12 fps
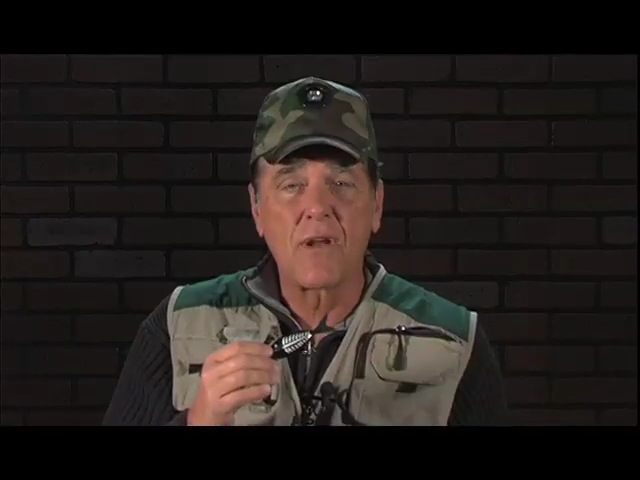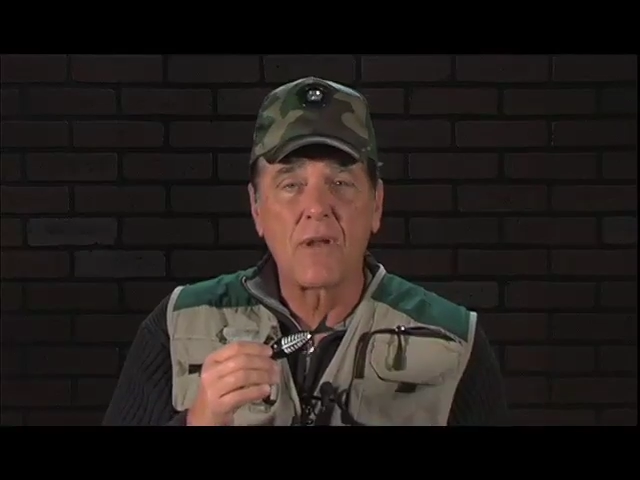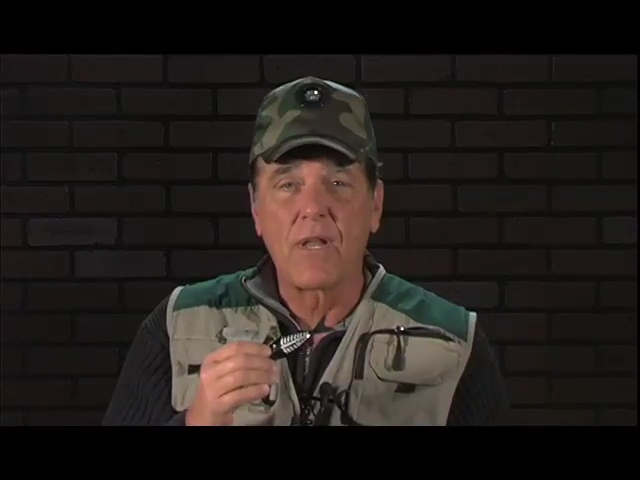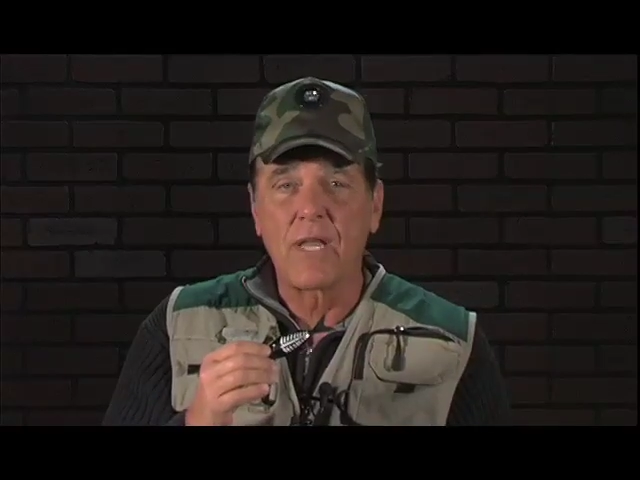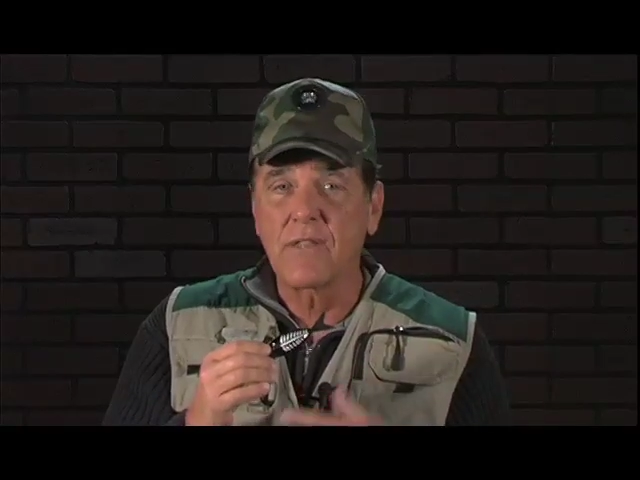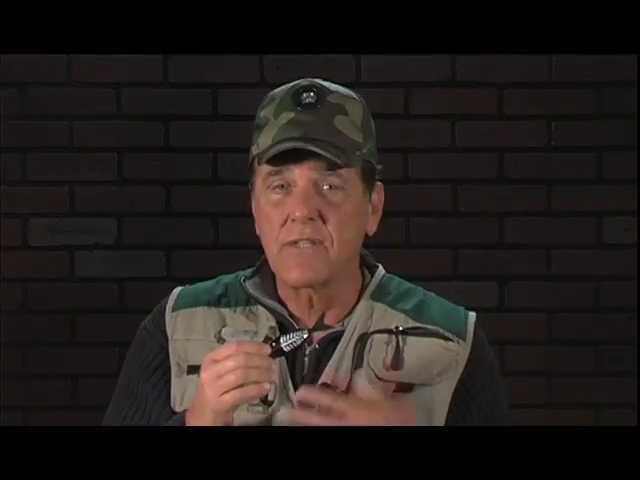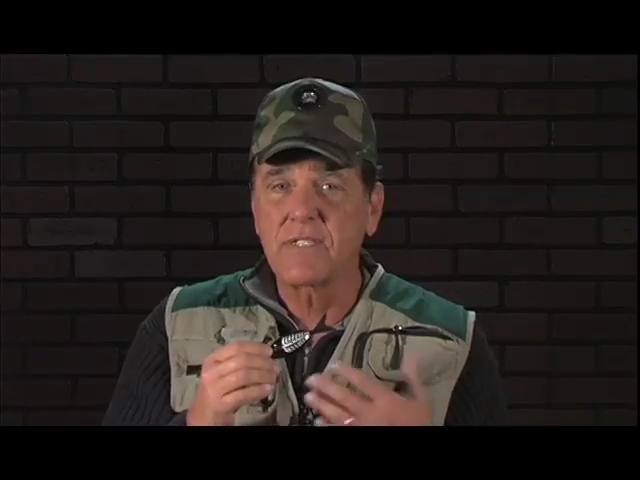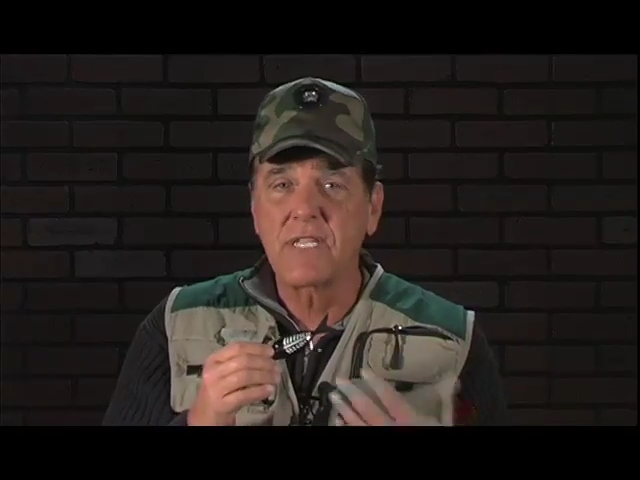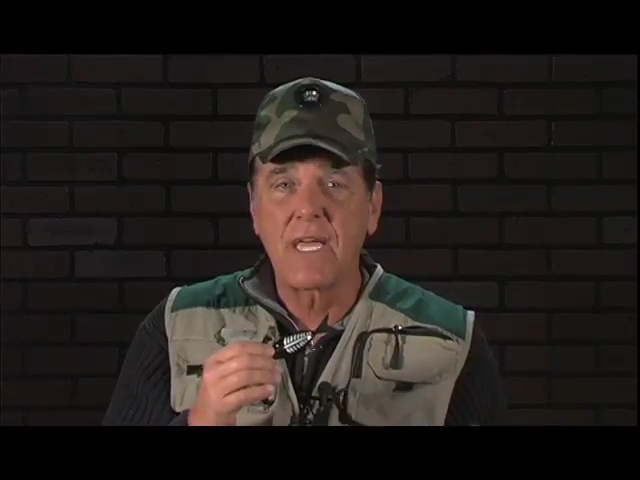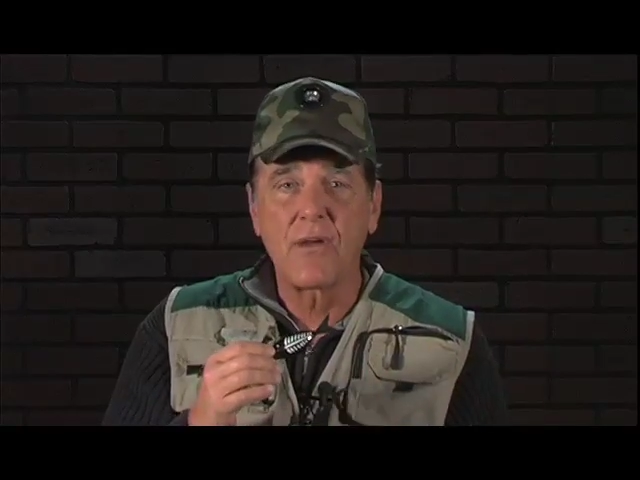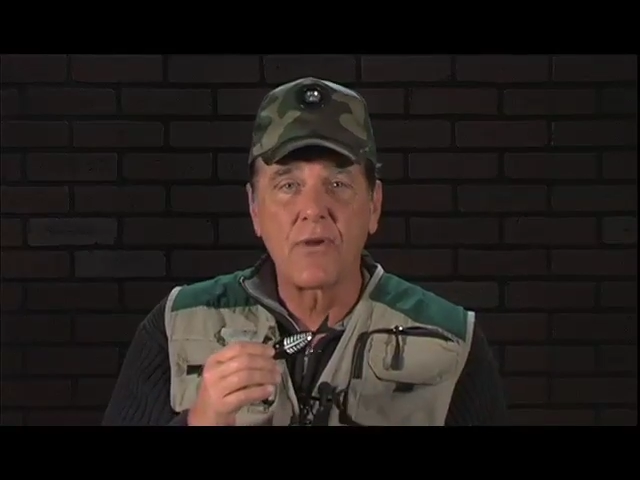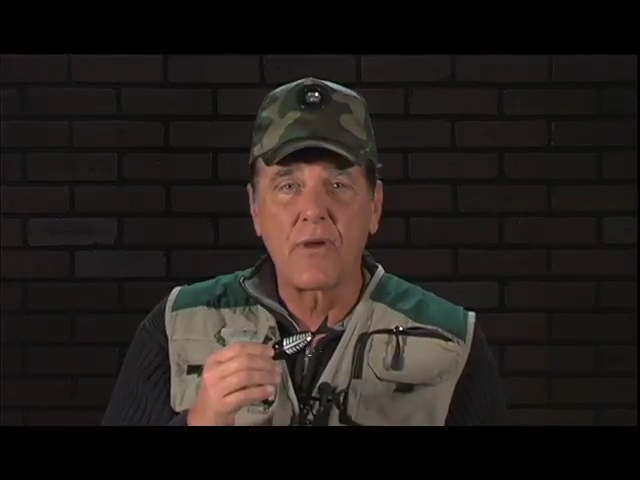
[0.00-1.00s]
on them, I like the
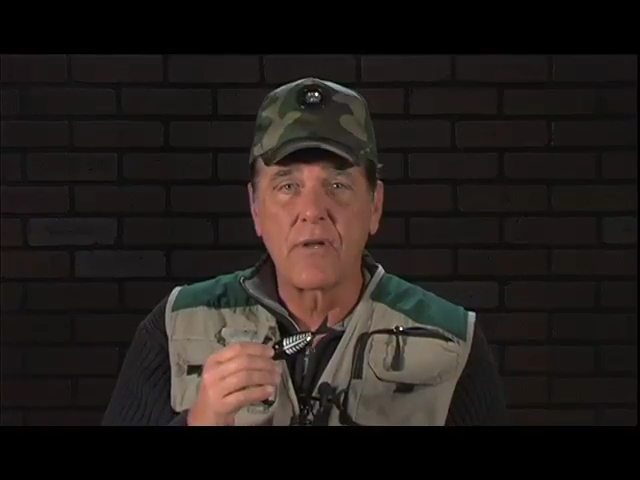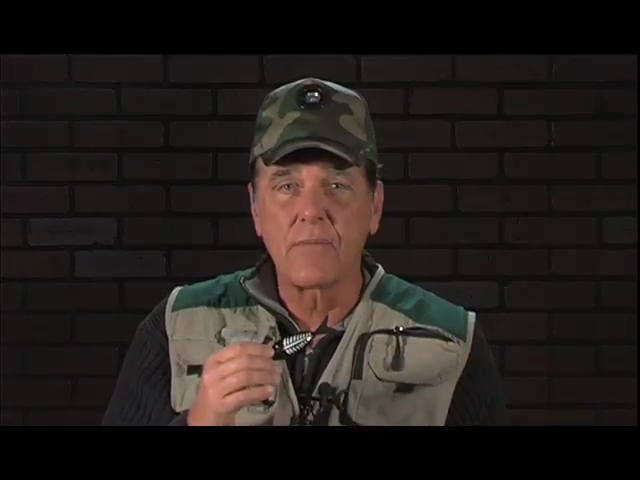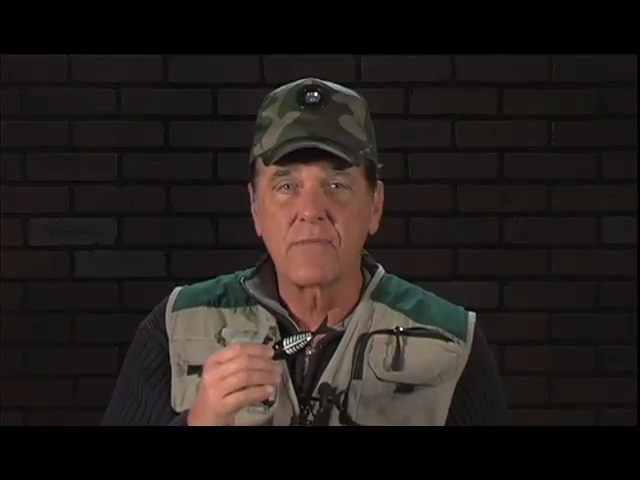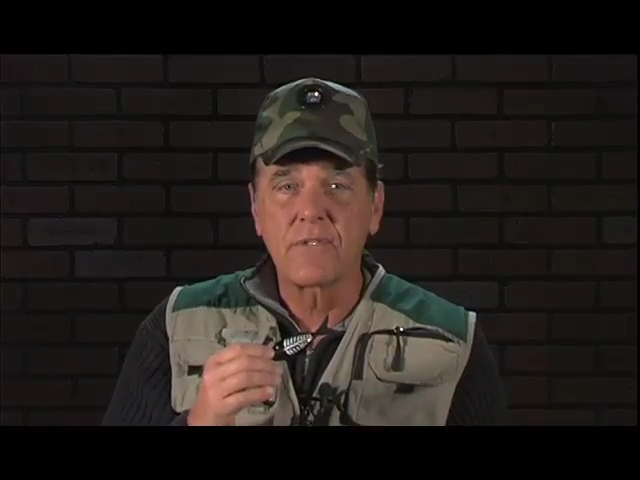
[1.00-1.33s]
sound on them,